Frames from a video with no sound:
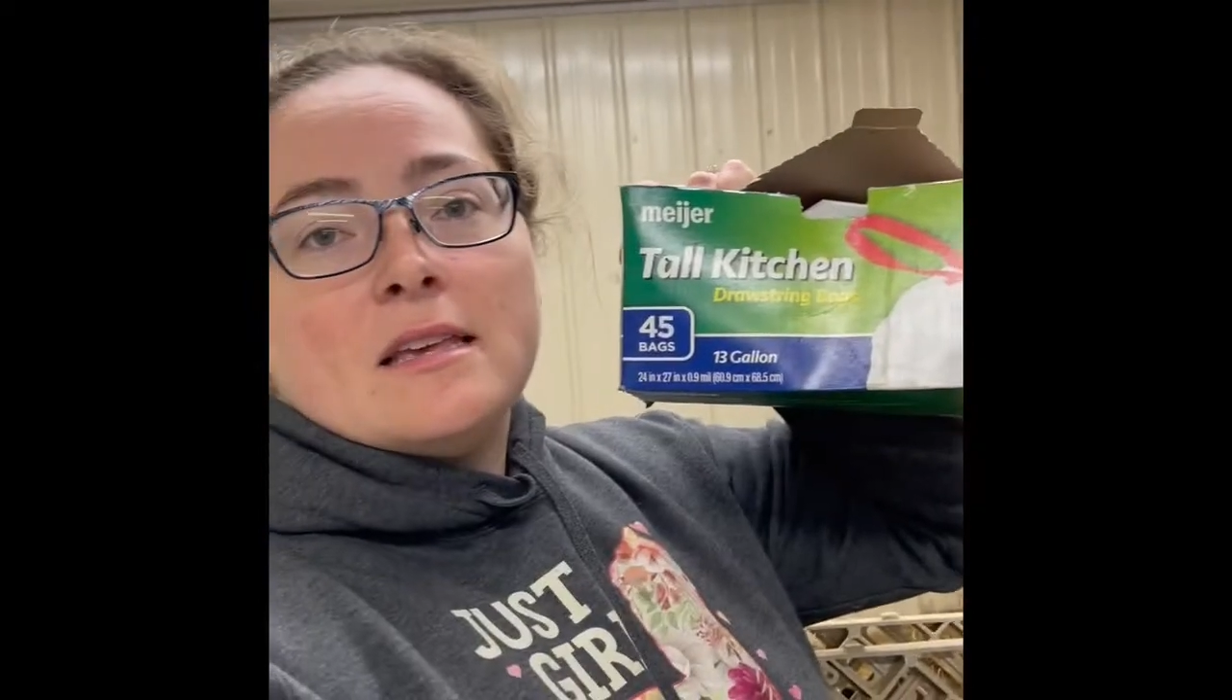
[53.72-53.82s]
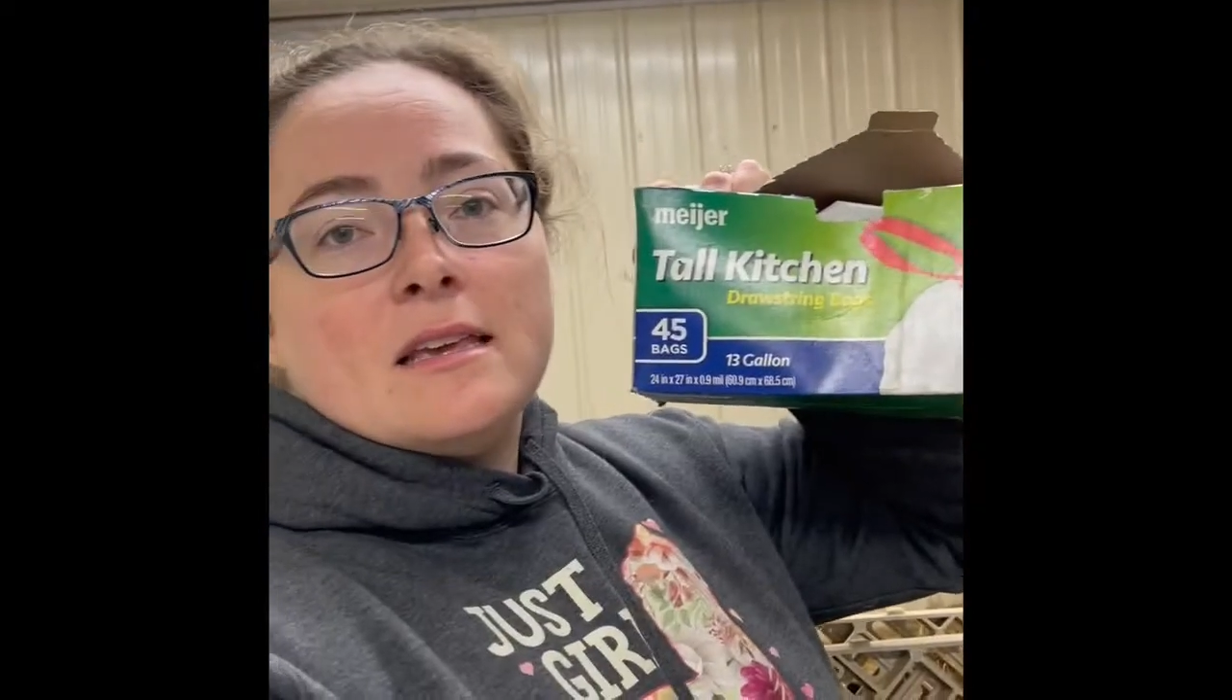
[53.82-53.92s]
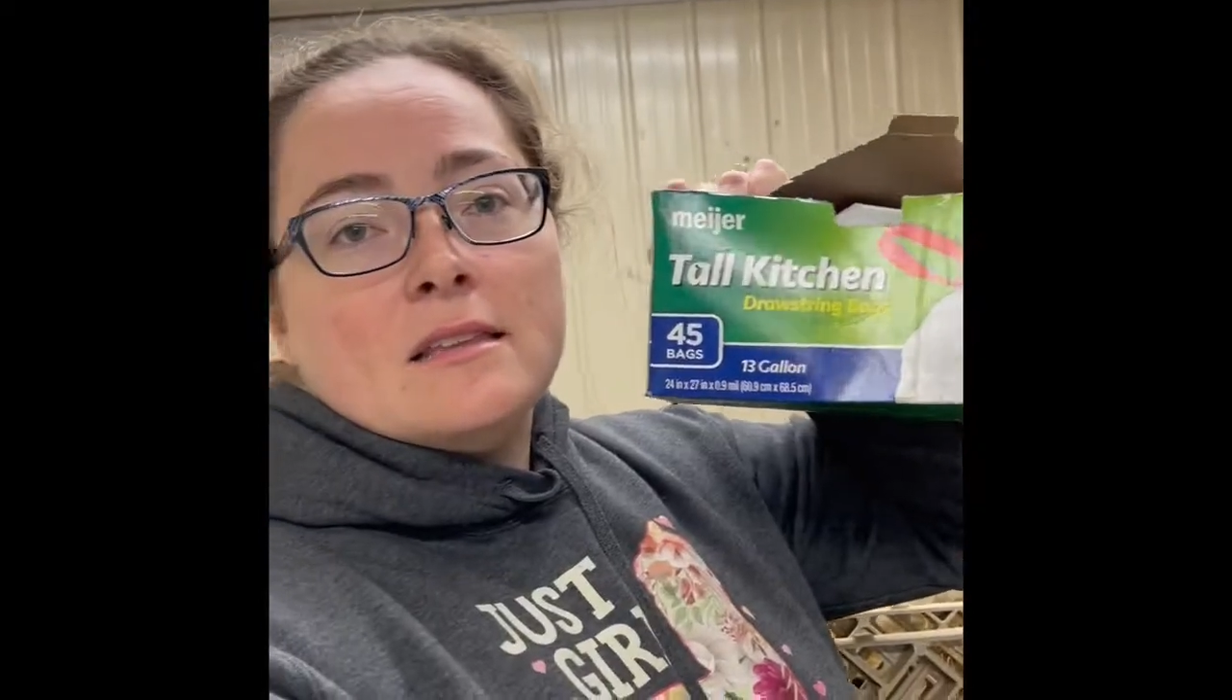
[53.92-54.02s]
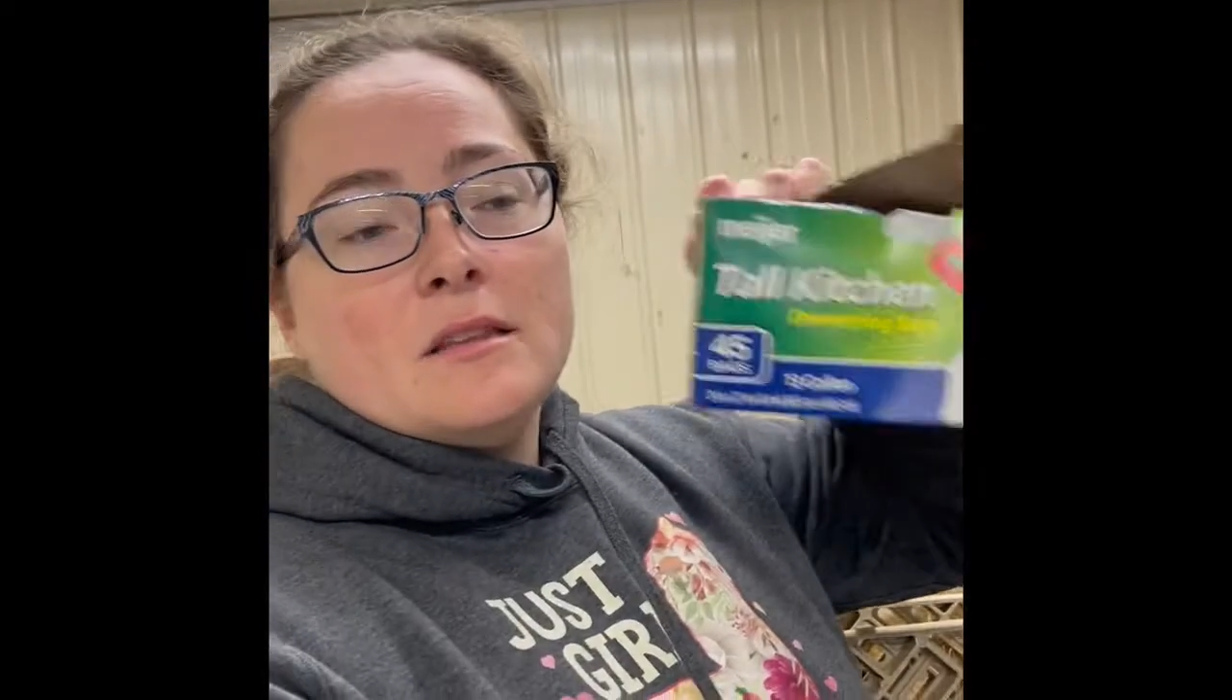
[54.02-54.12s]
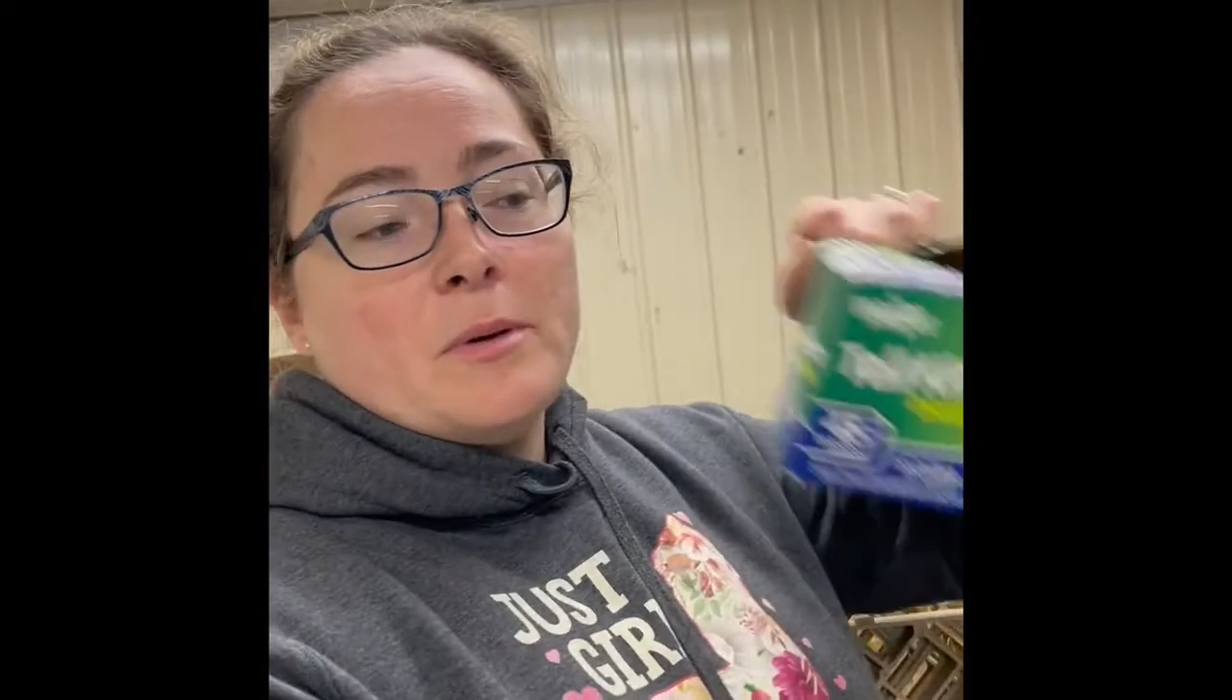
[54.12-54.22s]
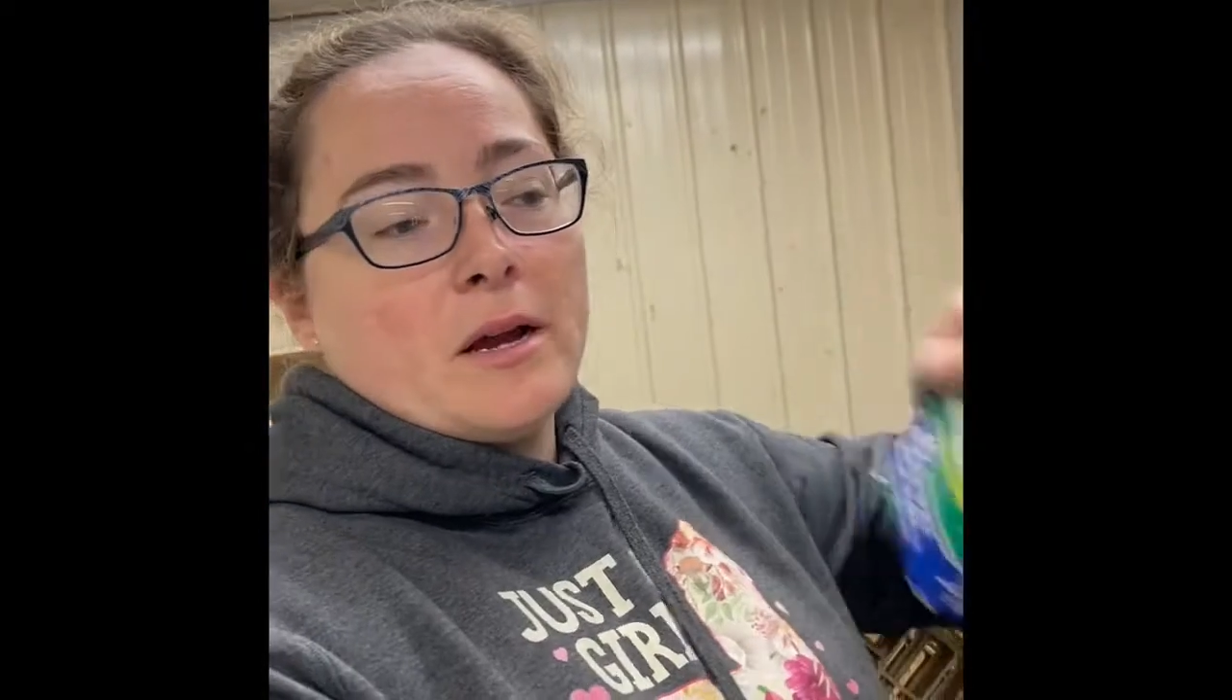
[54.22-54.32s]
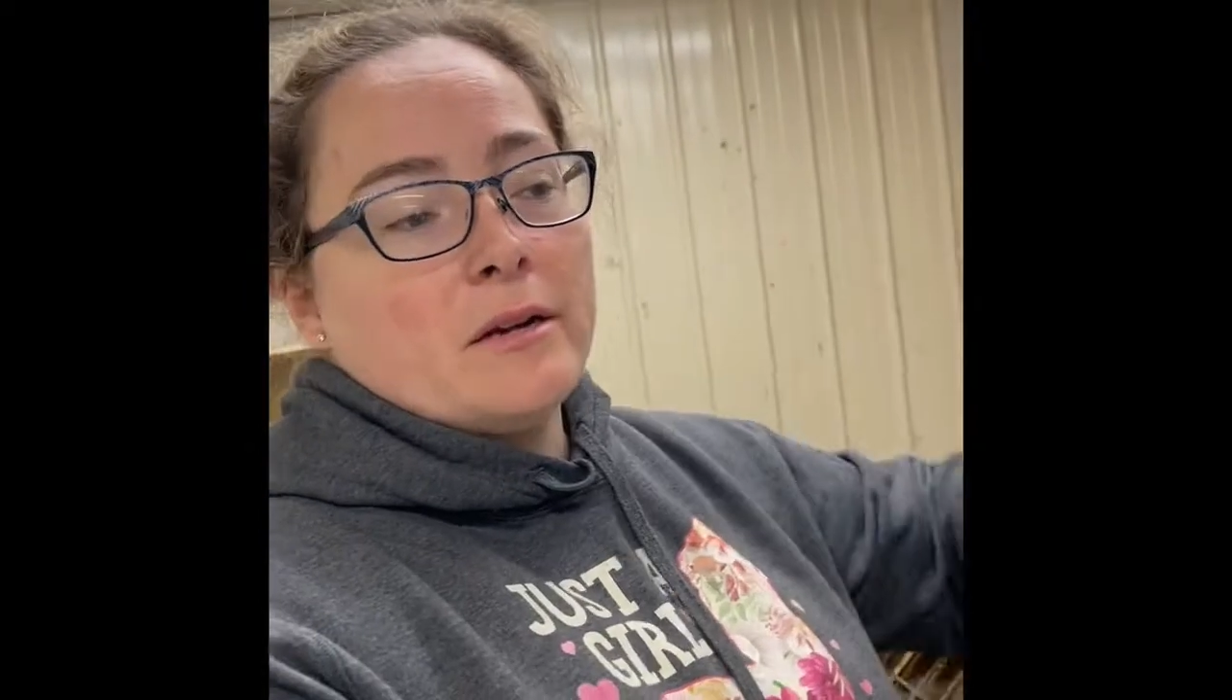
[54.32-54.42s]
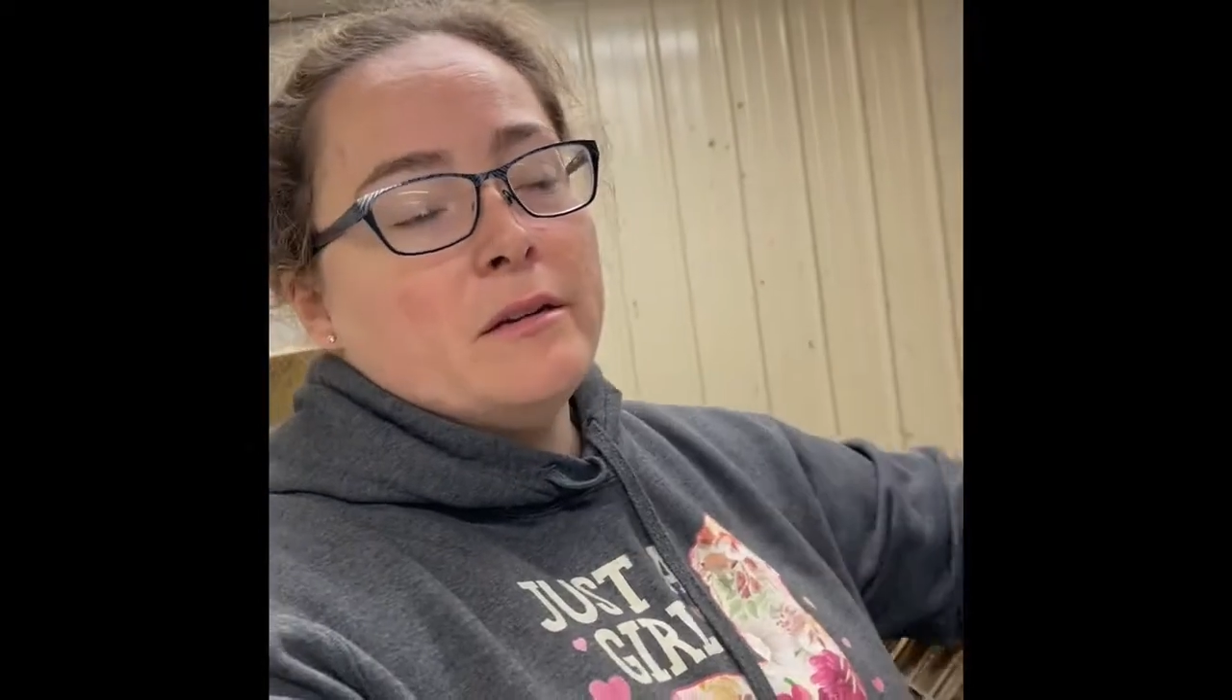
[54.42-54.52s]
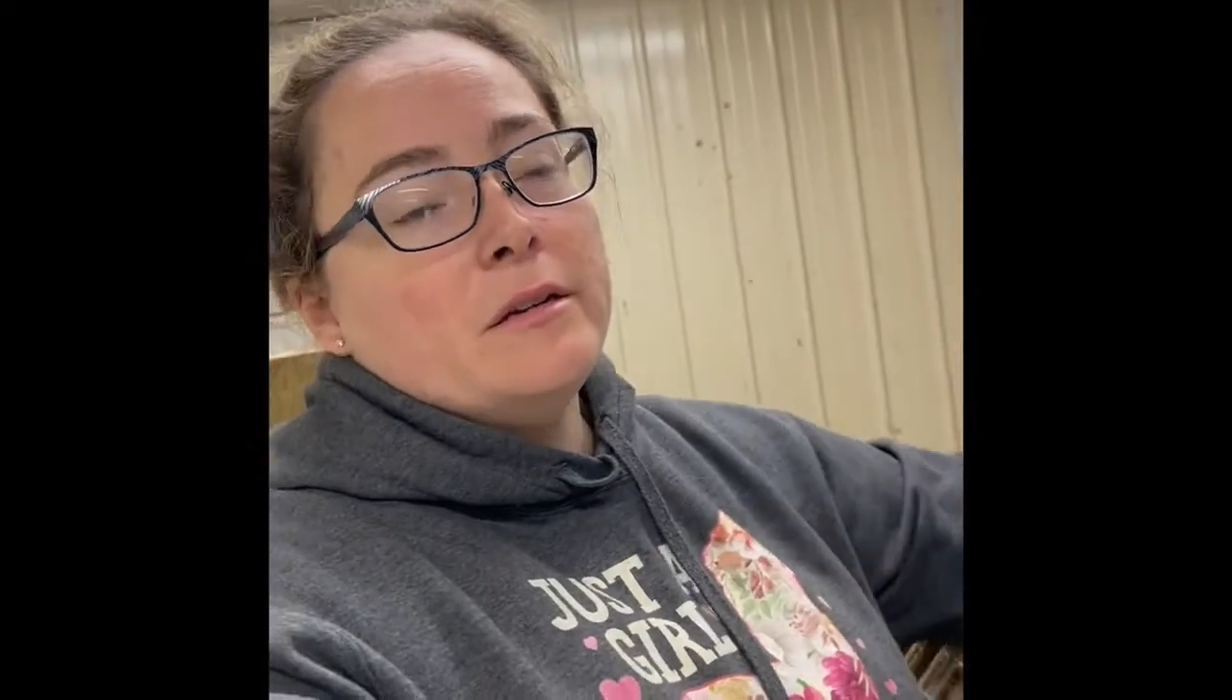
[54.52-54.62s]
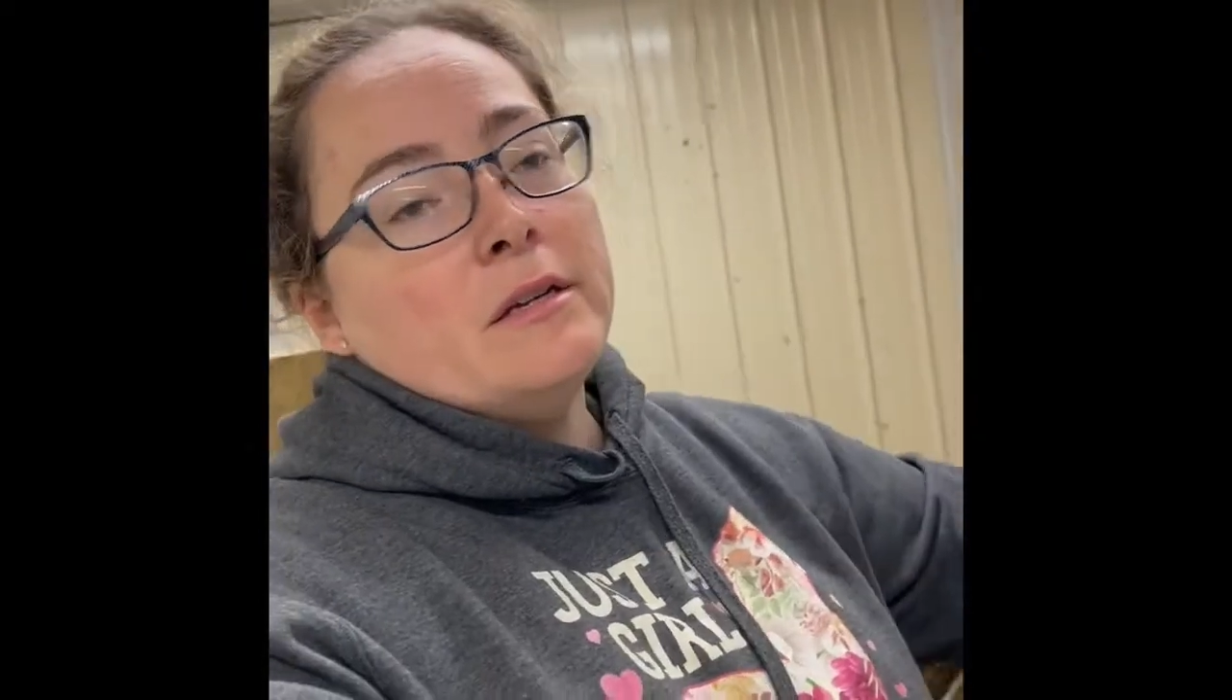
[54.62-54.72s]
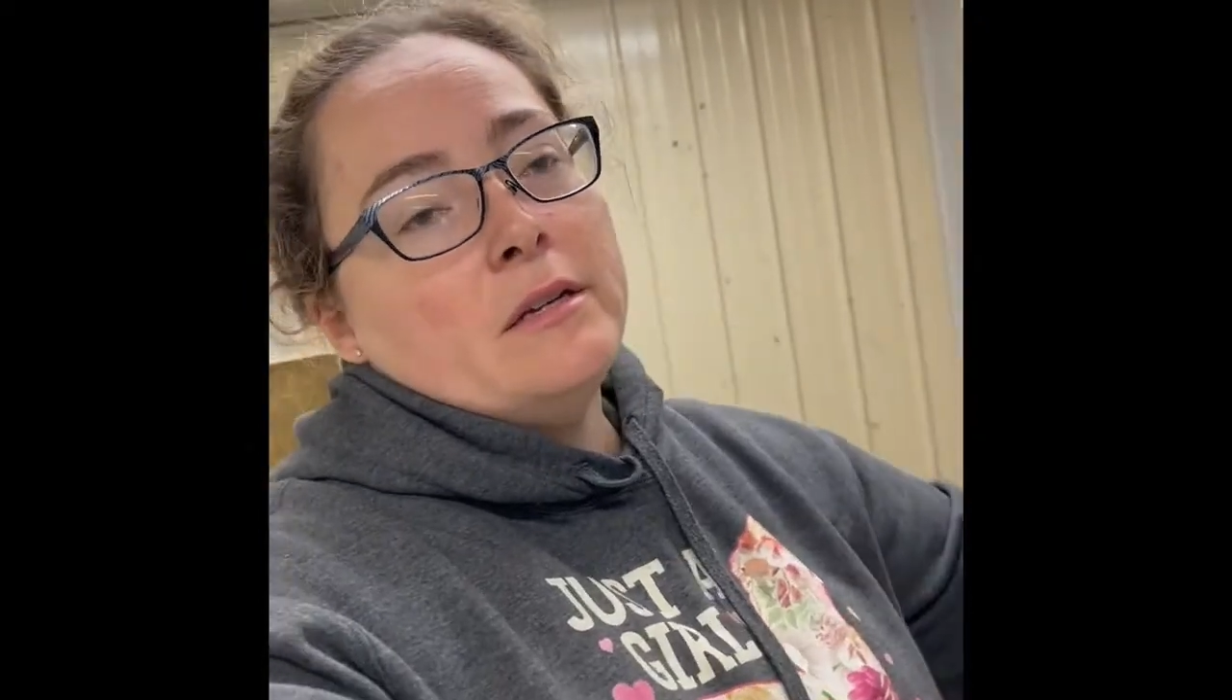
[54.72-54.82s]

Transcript: in the barn,